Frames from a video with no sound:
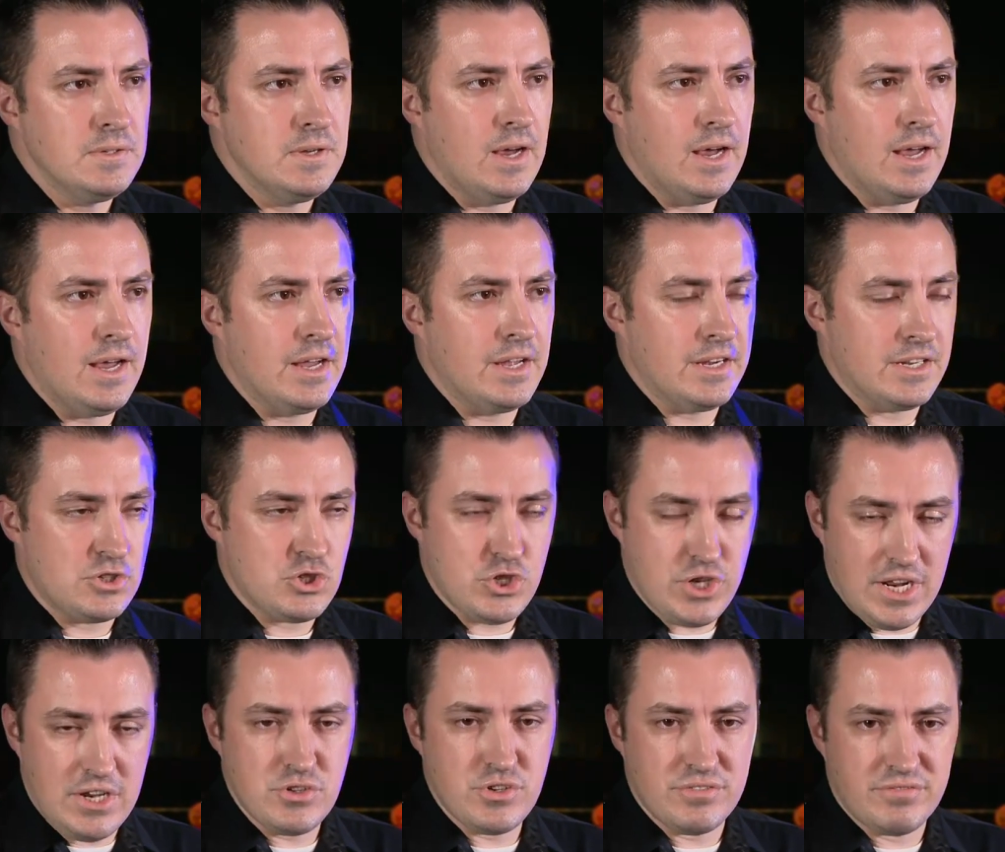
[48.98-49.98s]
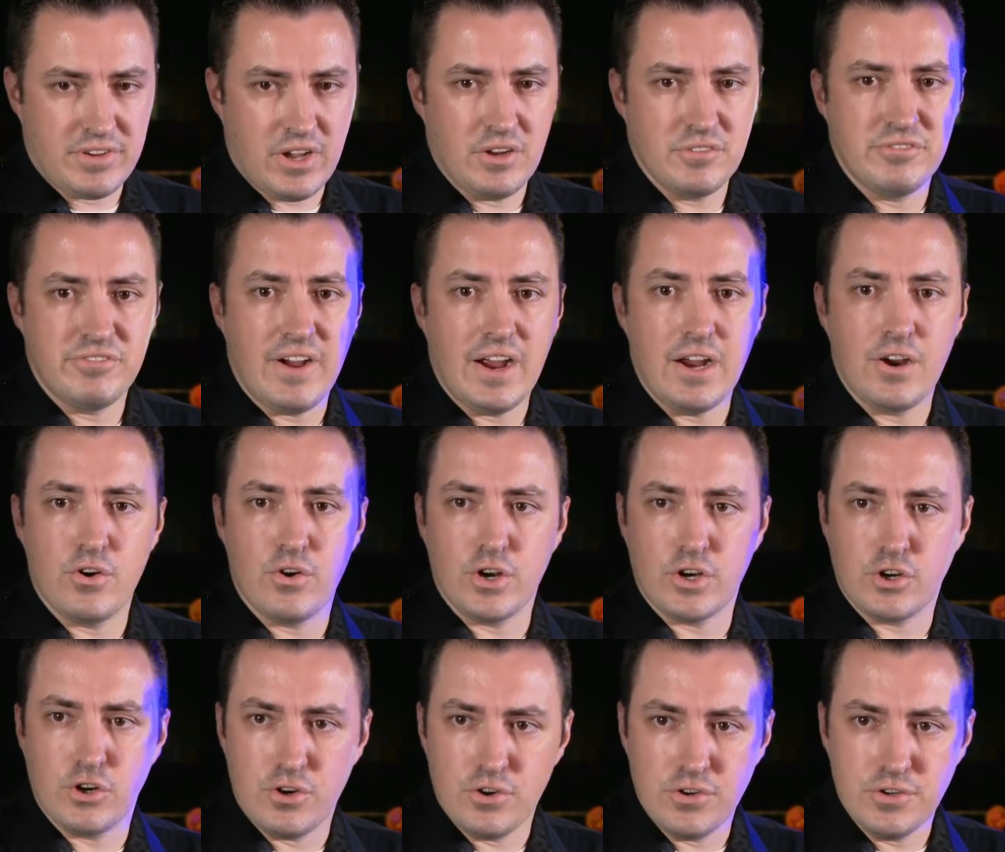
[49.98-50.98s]
Uh, an exchange of gunfire
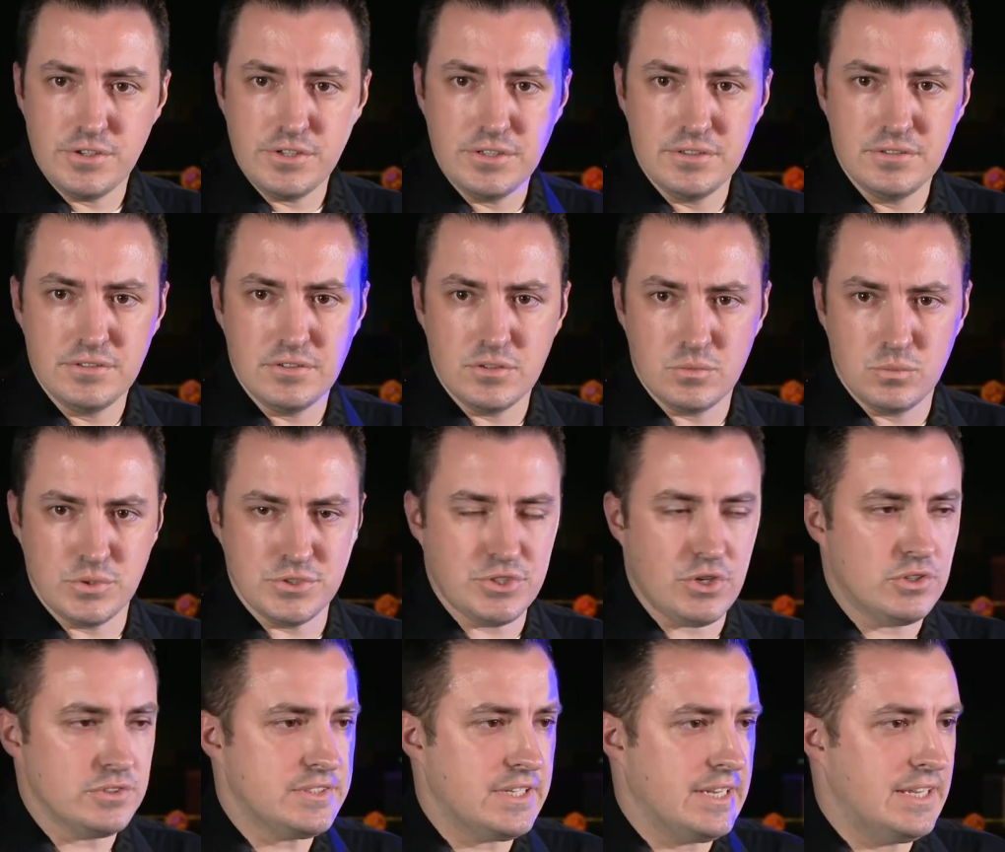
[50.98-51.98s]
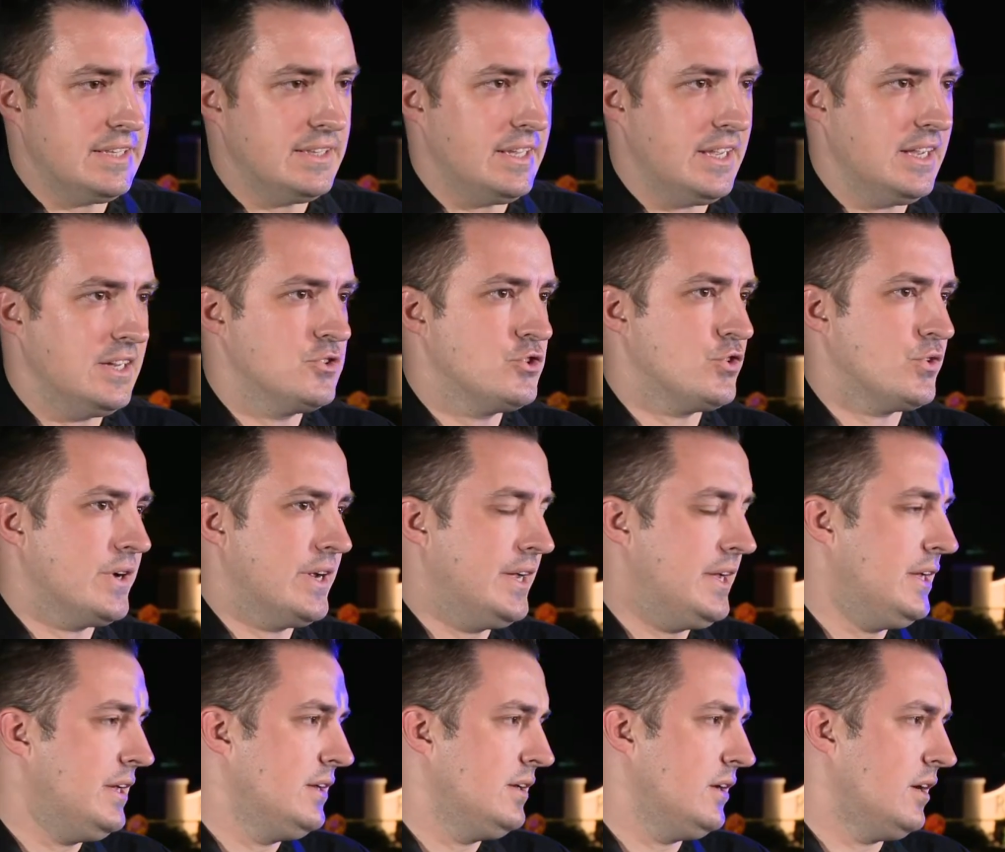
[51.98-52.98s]
occurred, resulting in the
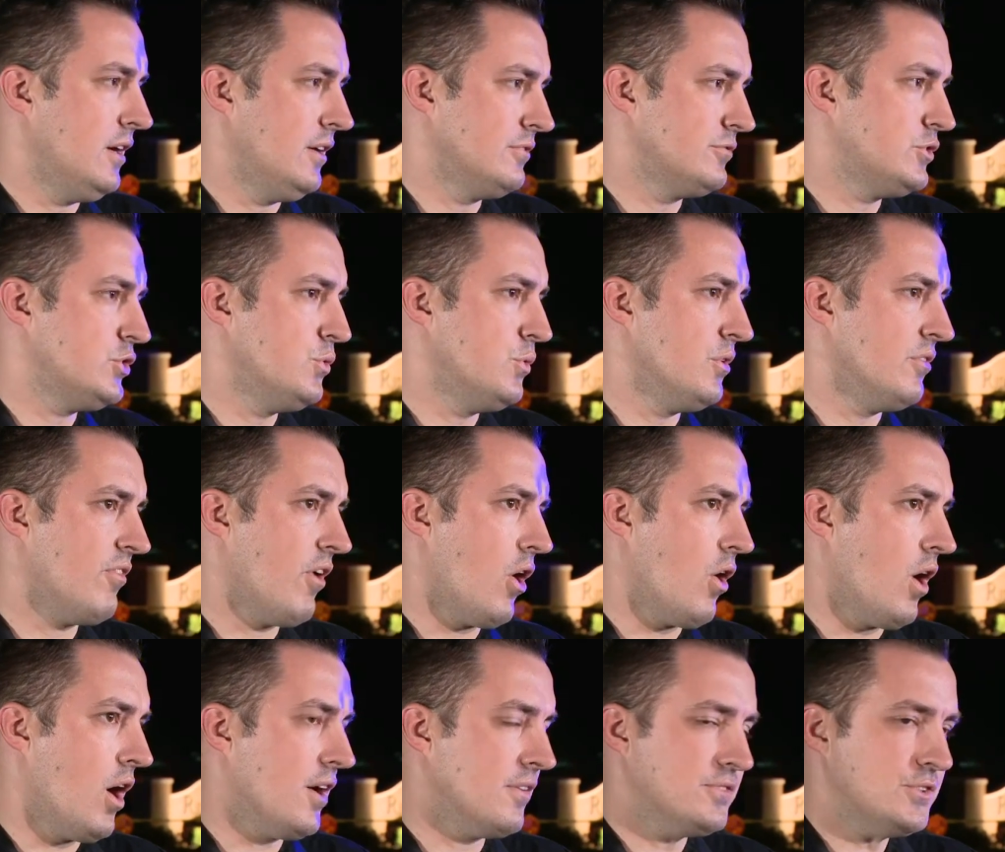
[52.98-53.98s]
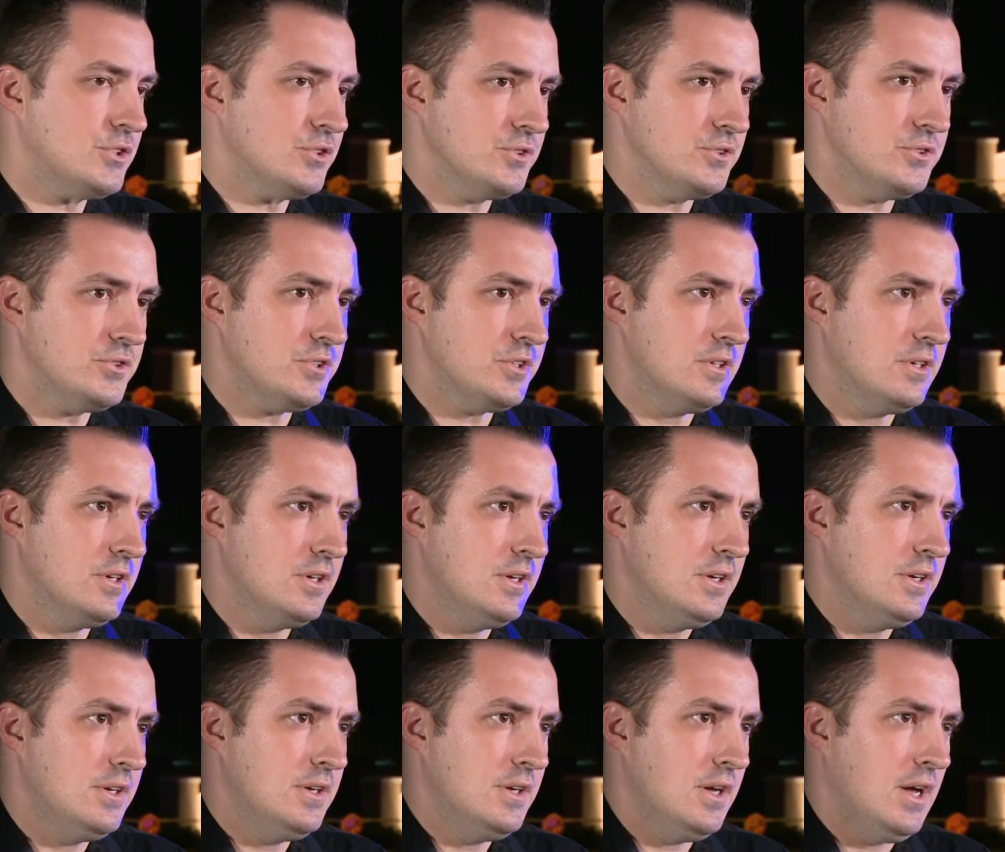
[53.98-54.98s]
injury of two of our officers
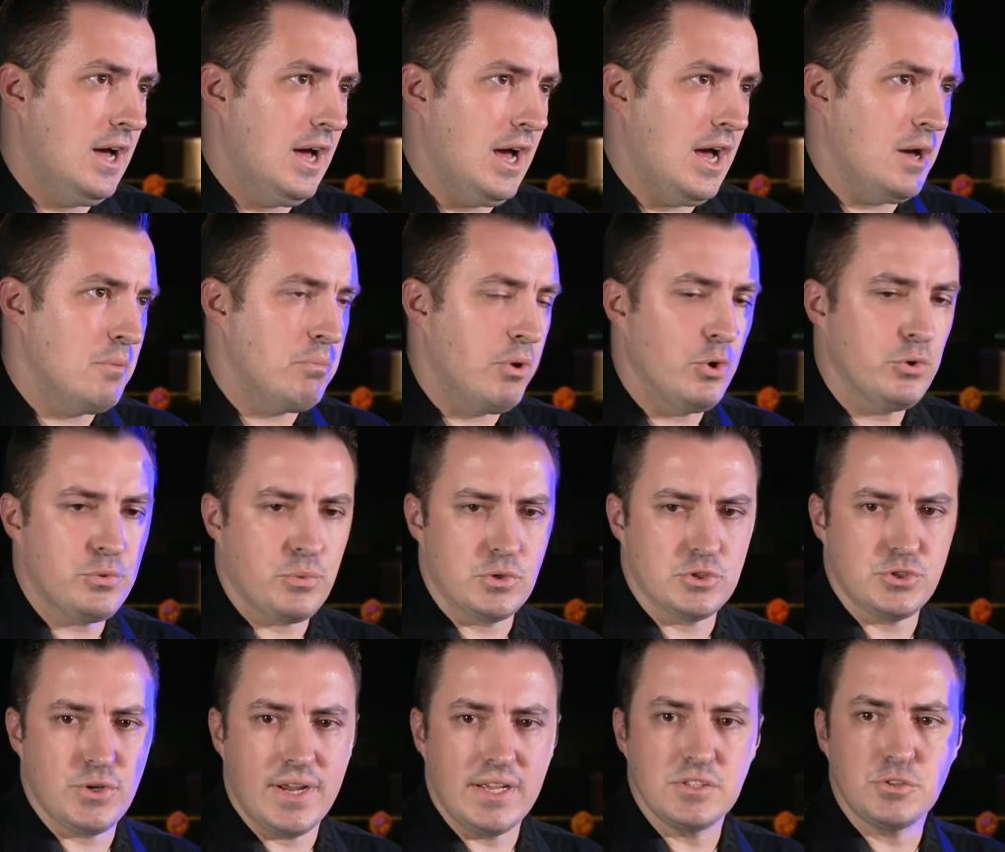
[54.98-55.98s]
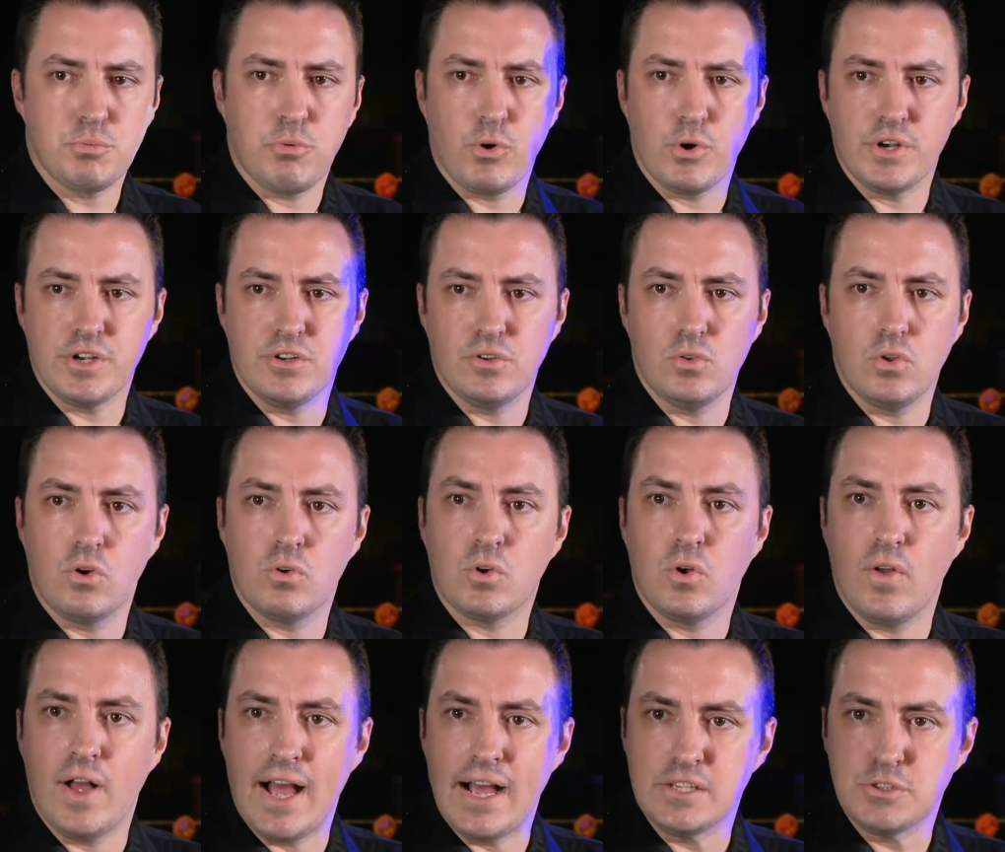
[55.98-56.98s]
uh, both were transported to
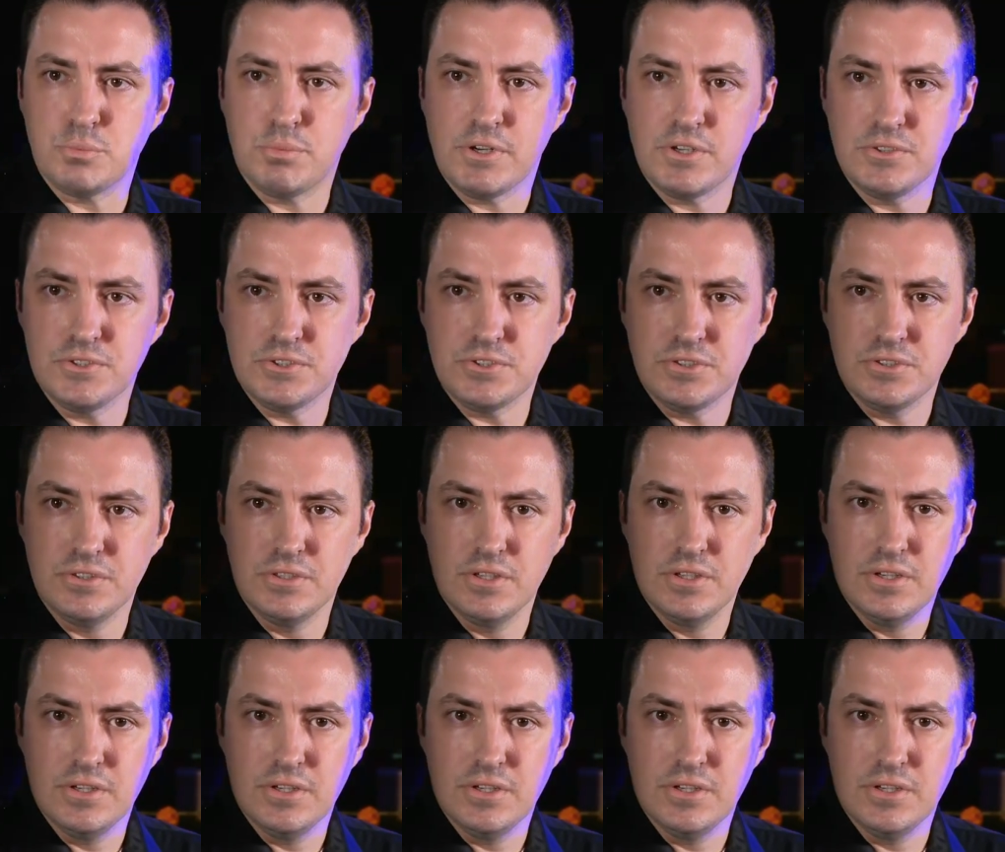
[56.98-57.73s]
local hospitals.